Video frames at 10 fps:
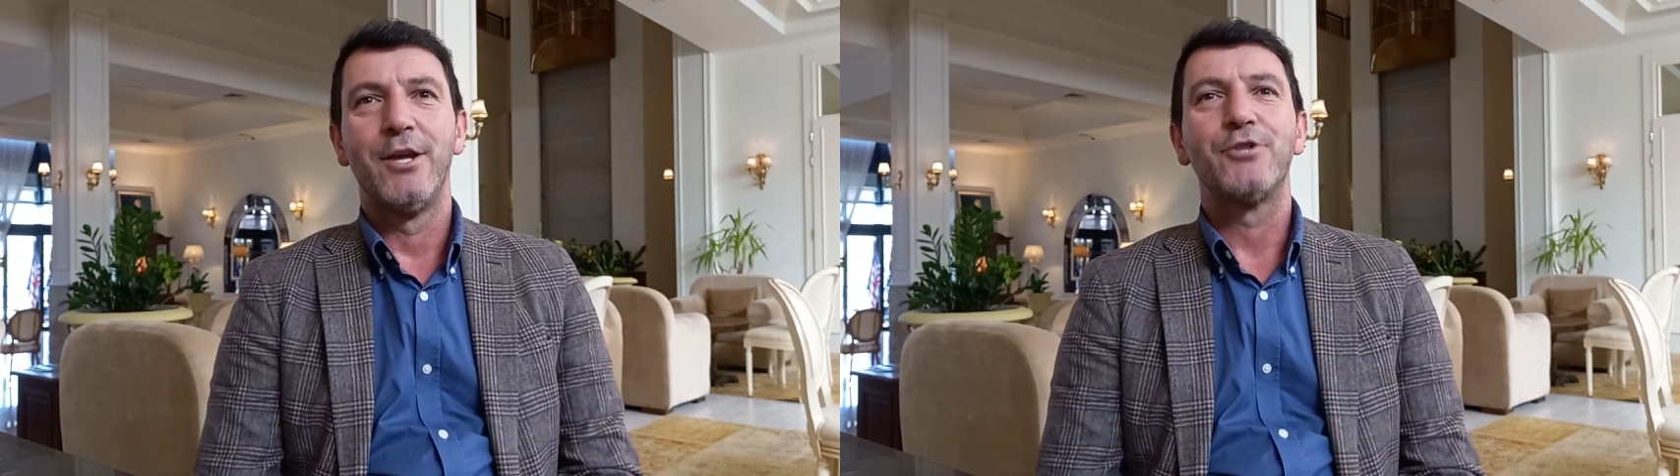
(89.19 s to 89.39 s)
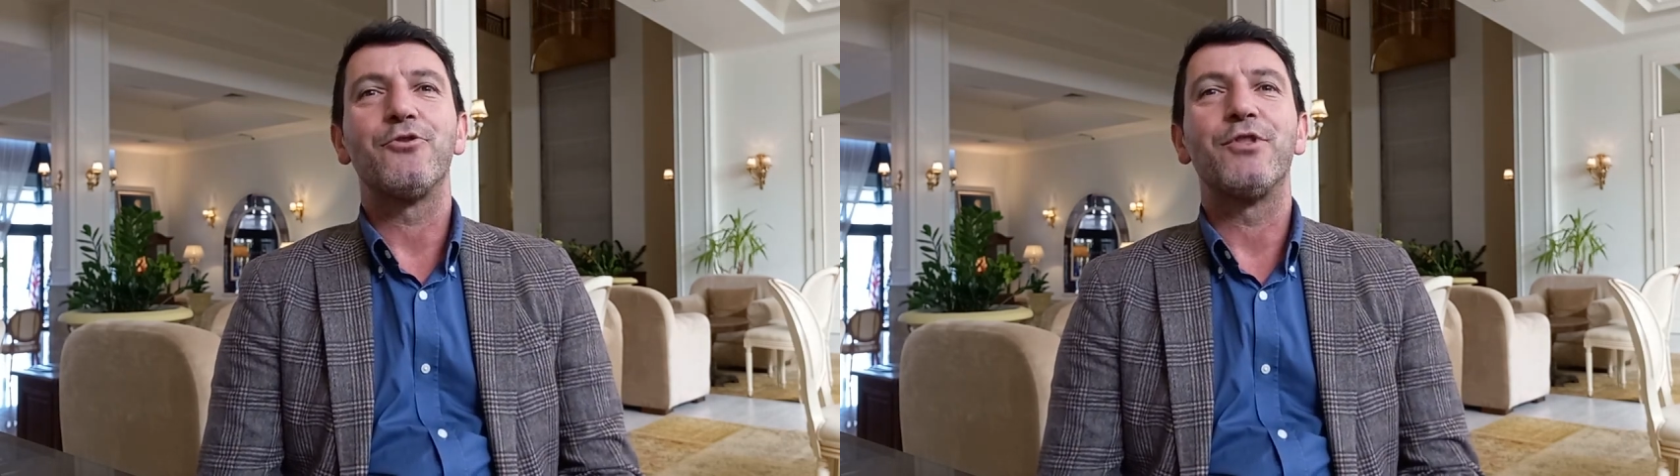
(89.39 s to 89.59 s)

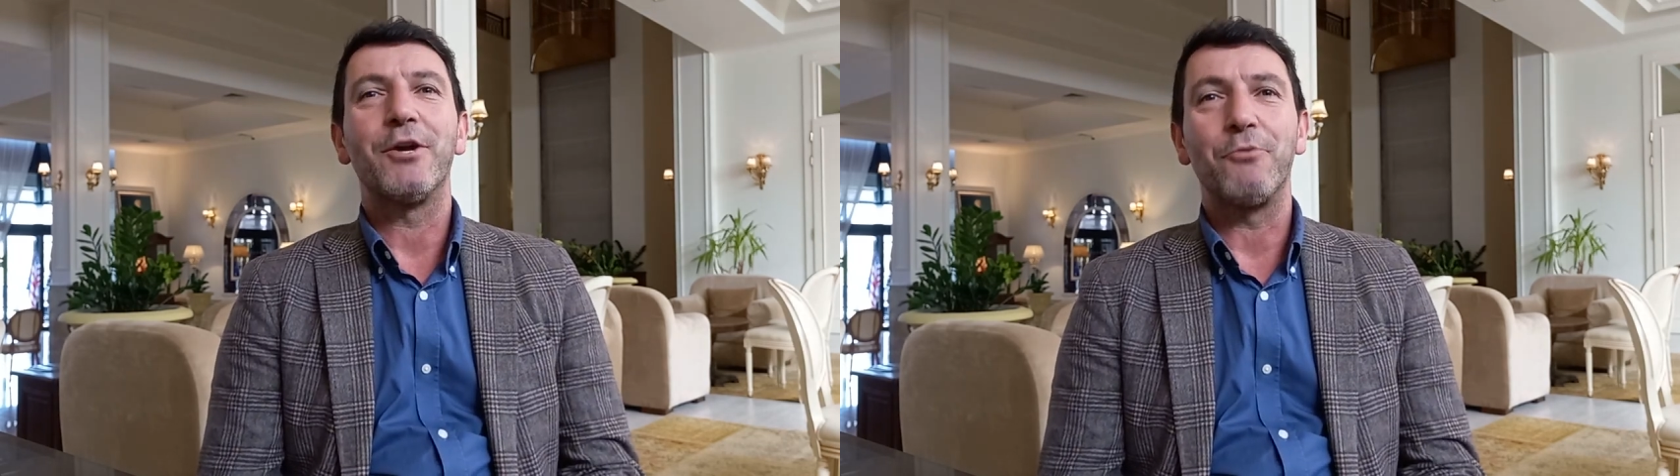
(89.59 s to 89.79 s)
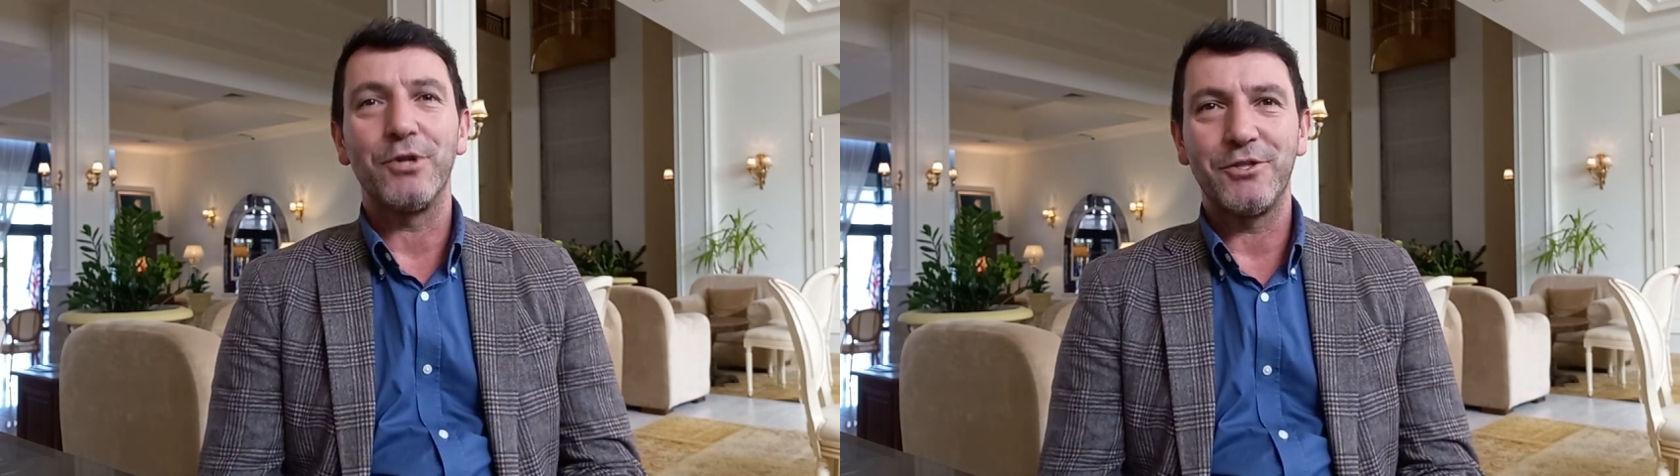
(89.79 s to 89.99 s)
So there
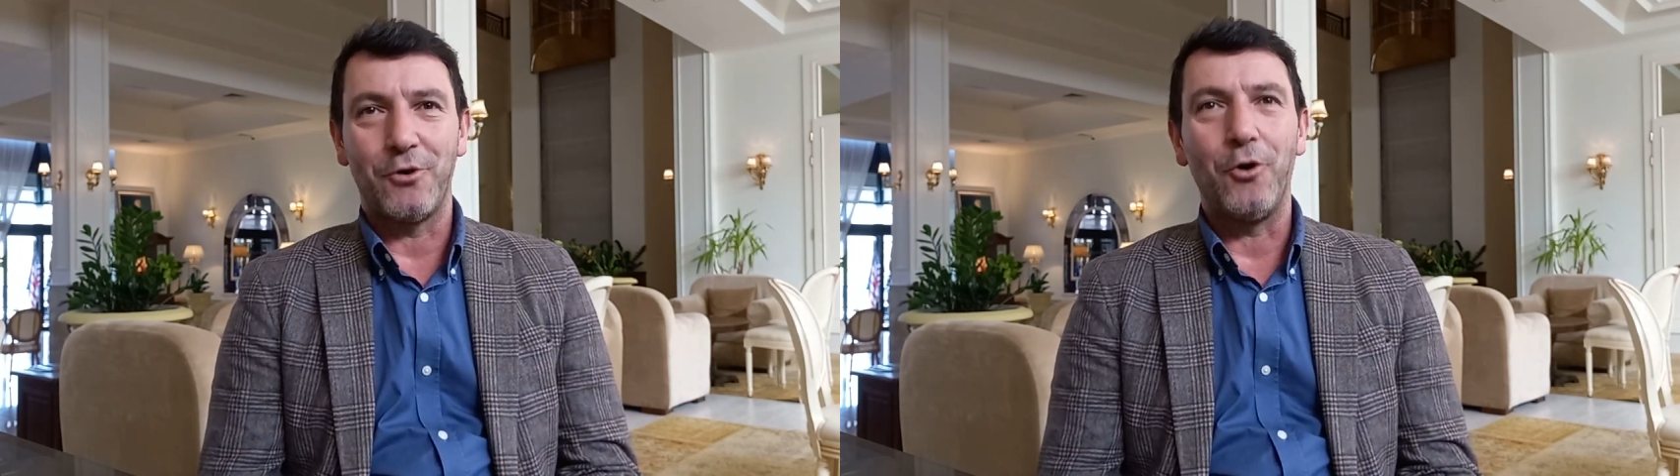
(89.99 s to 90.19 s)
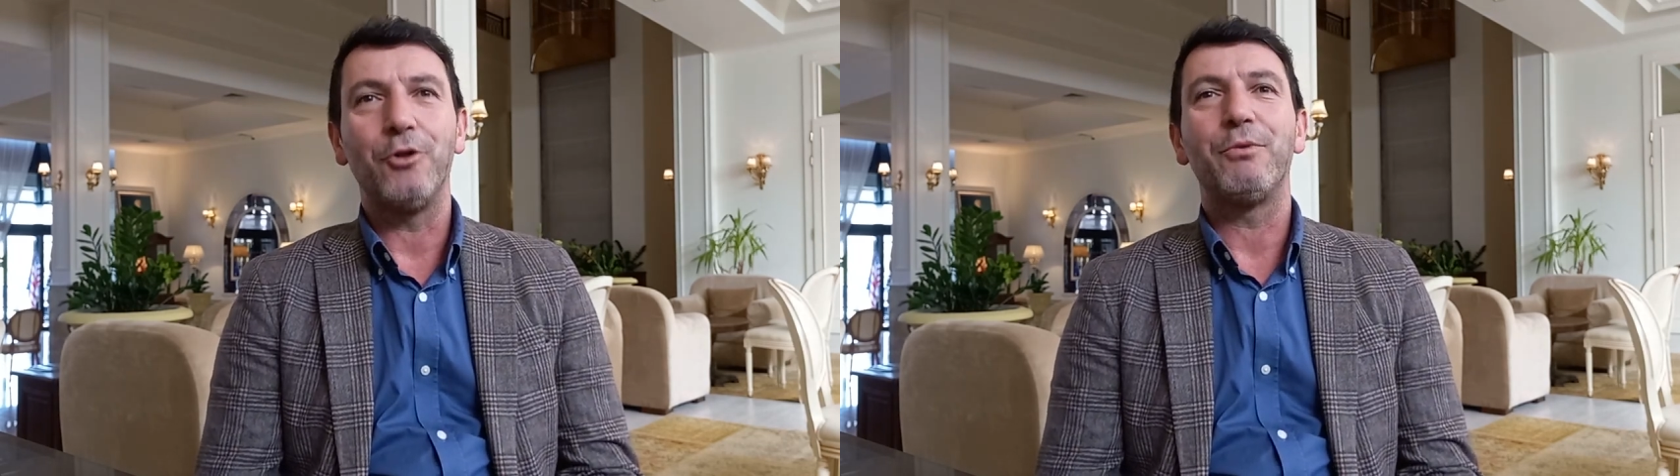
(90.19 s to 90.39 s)
was
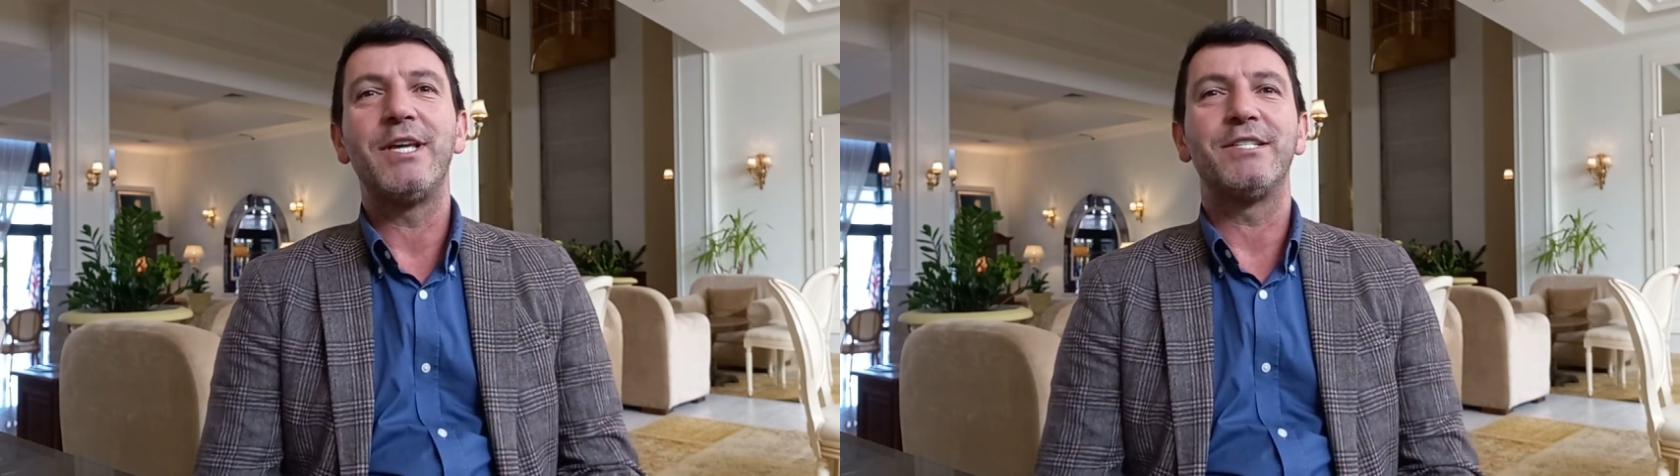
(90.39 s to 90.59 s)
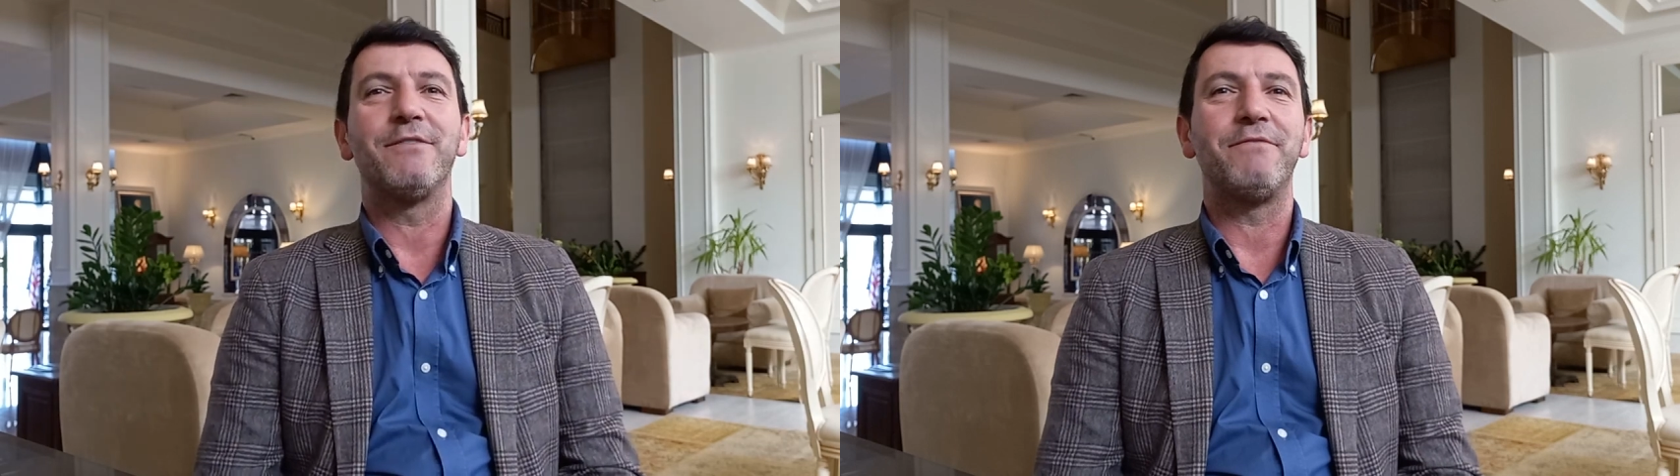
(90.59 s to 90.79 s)

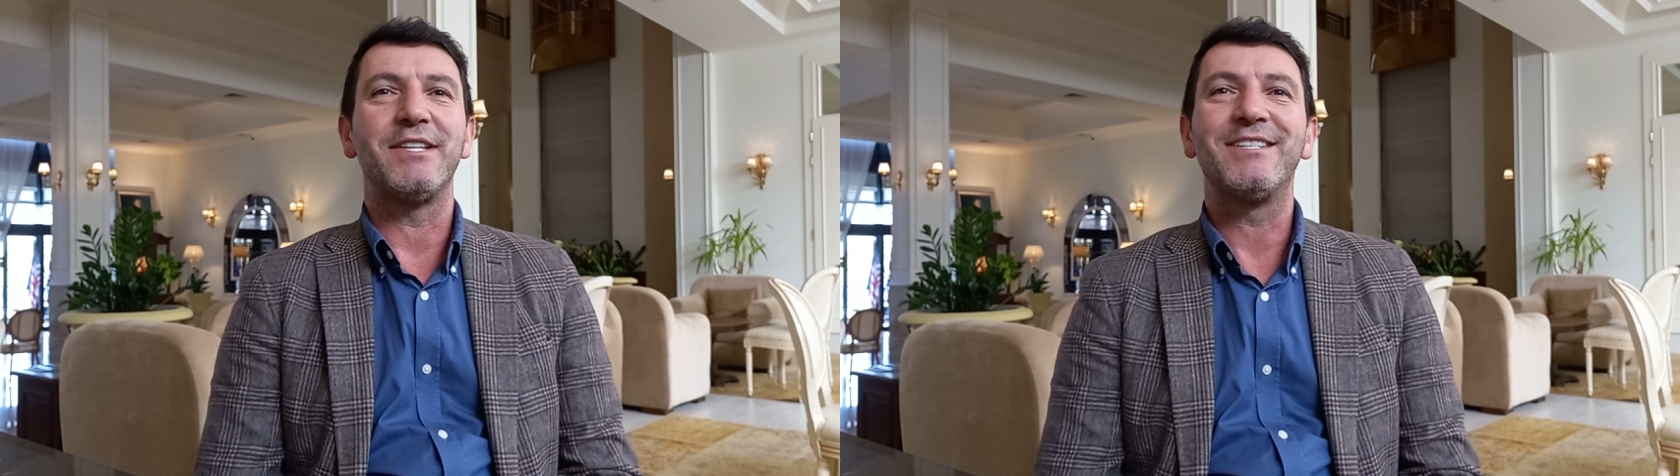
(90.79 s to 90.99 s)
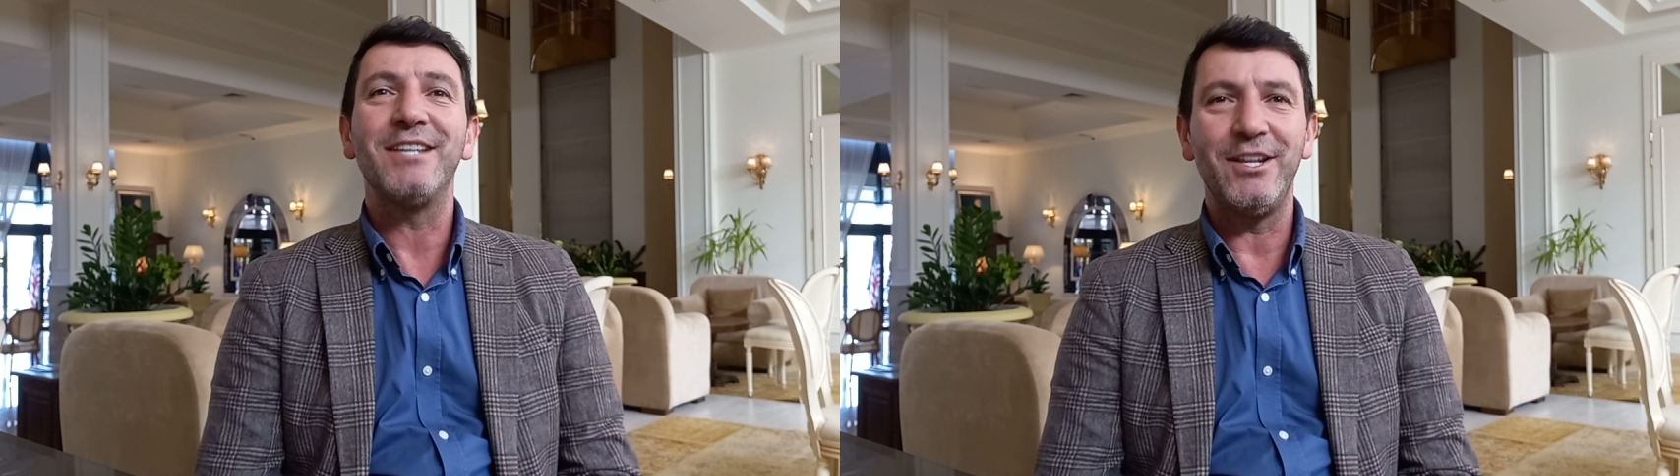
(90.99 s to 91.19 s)
always a
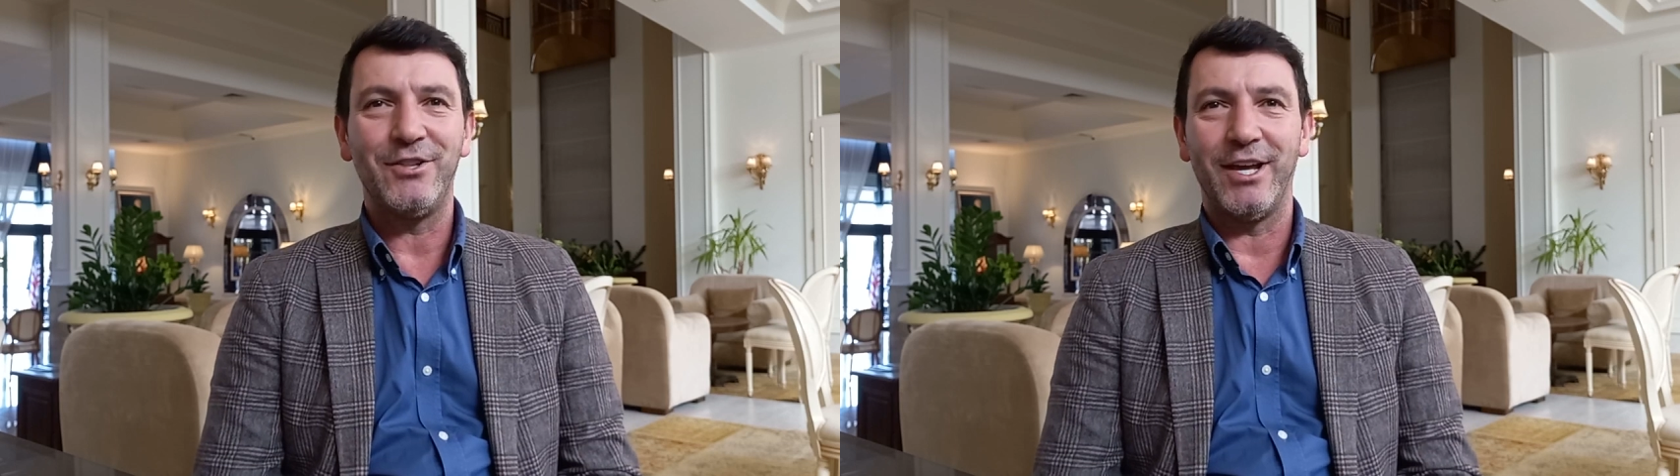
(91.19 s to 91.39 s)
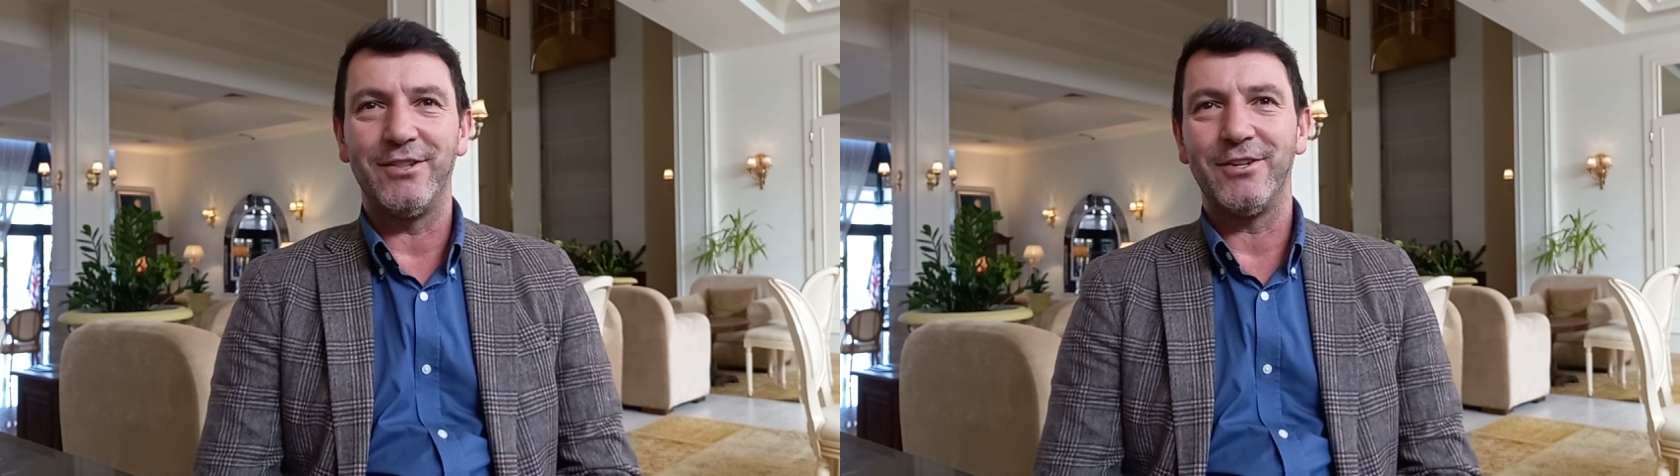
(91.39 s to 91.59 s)

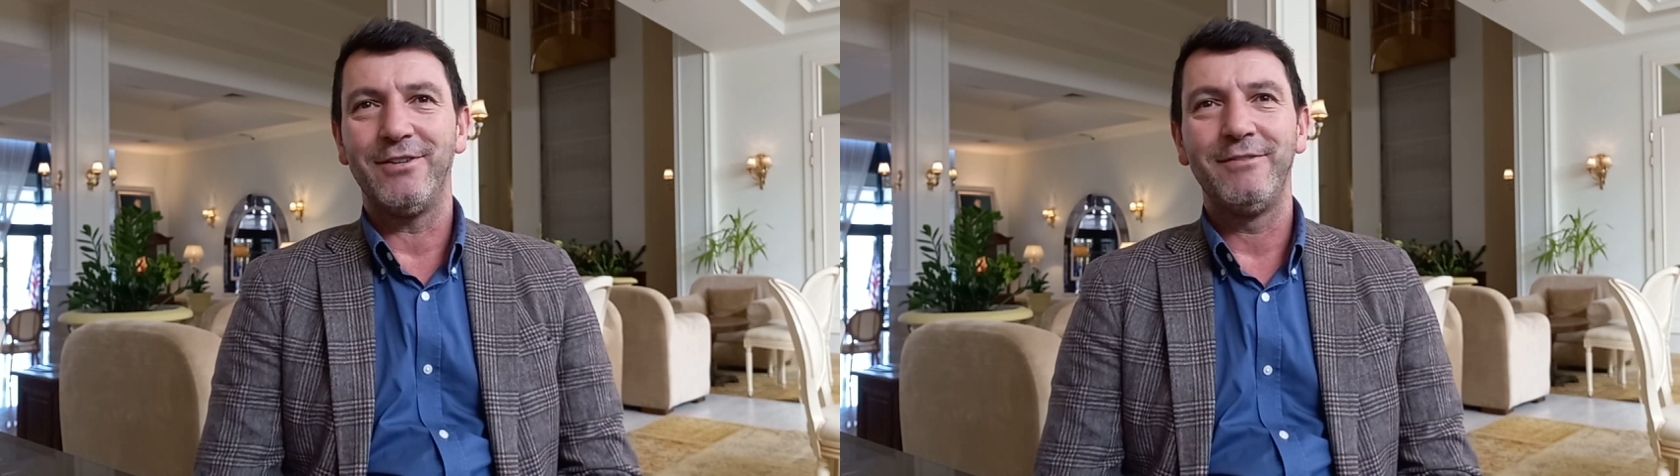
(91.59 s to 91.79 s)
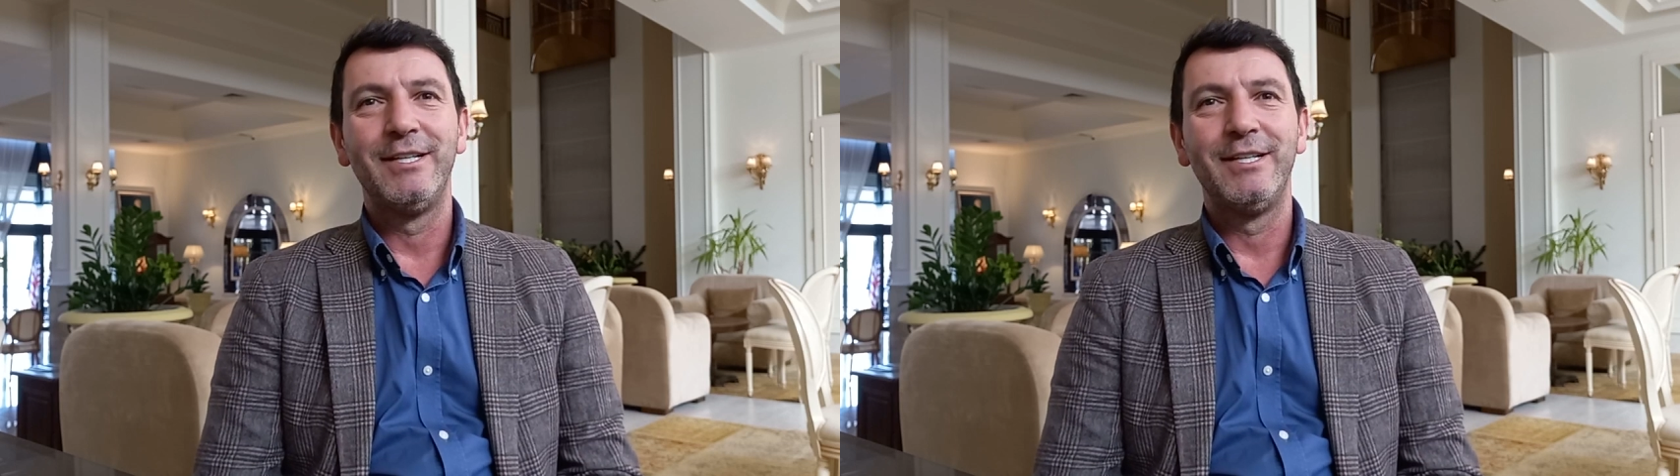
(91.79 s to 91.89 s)
facilitator,